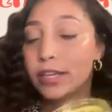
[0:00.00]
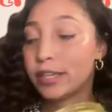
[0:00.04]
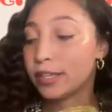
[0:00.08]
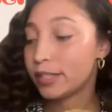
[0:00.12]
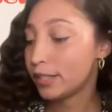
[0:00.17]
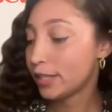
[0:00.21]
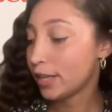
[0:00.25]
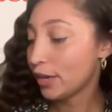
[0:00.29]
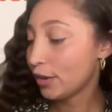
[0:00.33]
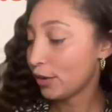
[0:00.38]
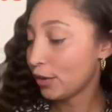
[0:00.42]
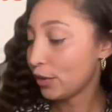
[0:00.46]

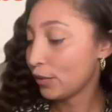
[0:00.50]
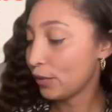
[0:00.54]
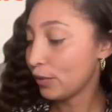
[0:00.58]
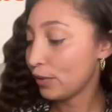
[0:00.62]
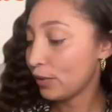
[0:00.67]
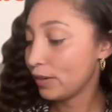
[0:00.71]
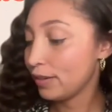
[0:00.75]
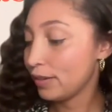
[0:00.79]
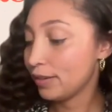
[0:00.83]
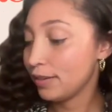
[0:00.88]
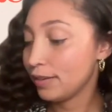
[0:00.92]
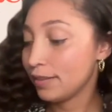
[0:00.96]
So
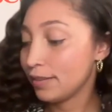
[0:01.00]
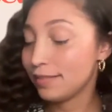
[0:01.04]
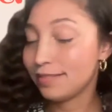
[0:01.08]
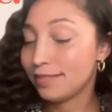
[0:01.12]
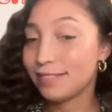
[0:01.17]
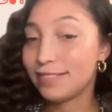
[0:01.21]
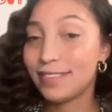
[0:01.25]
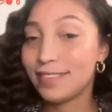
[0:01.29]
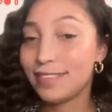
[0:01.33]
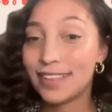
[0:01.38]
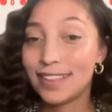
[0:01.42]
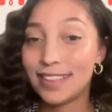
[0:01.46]

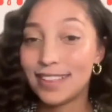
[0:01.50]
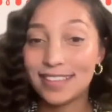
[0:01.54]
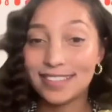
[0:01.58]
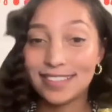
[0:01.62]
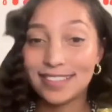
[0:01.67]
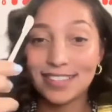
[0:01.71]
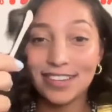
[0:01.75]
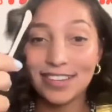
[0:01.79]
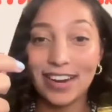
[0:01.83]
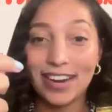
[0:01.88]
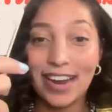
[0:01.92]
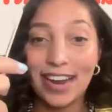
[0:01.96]

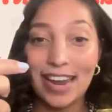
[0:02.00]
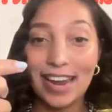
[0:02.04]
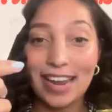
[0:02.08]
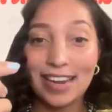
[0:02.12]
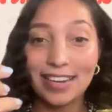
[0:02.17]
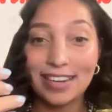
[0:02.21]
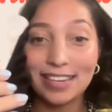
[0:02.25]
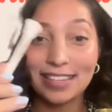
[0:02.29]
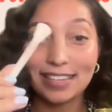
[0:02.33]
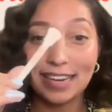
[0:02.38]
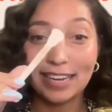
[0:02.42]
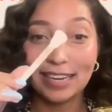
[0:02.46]
this is our
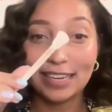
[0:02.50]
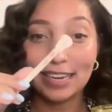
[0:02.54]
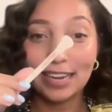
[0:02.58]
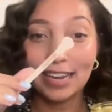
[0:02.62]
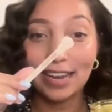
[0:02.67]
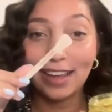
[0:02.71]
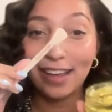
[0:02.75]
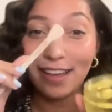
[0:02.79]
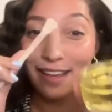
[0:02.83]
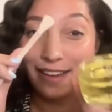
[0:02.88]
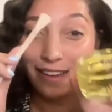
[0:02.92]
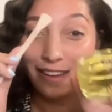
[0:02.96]
handy
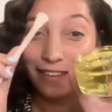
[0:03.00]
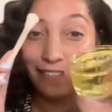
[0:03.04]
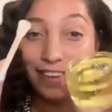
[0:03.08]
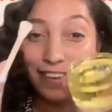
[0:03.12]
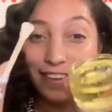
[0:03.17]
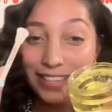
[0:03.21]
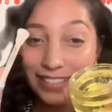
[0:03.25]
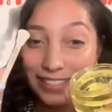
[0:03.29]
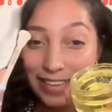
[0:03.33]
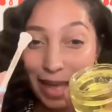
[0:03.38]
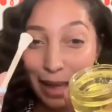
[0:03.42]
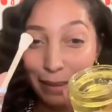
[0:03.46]
dandy
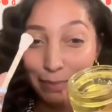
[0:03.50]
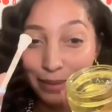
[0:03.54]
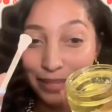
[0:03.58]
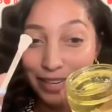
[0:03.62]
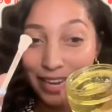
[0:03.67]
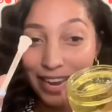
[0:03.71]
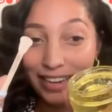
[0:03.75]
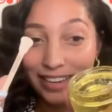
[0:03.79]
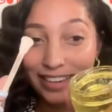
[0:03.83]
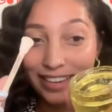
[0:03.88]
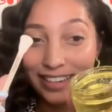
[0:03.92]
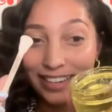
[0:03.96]
face
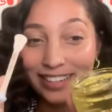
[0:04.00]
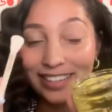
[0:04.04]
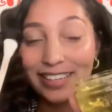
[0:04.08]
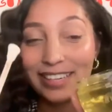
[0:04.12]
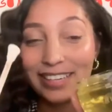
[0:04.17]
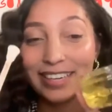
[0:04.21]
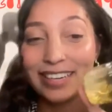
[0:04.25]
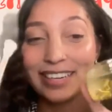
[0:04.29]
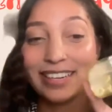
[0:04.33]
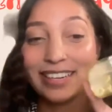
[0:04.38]
applicator.